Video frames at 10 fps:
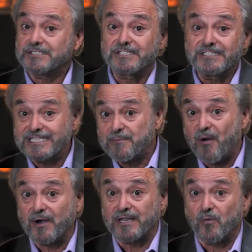Boston Tea
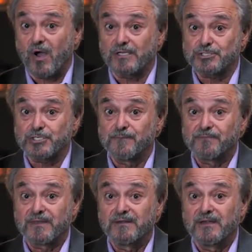Party was,
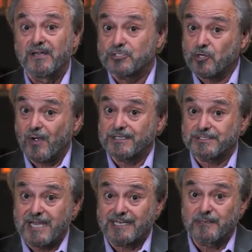so
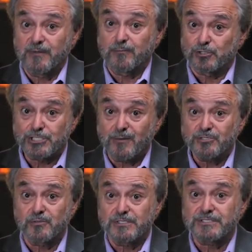as not to be
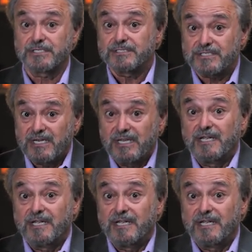presumptuous, since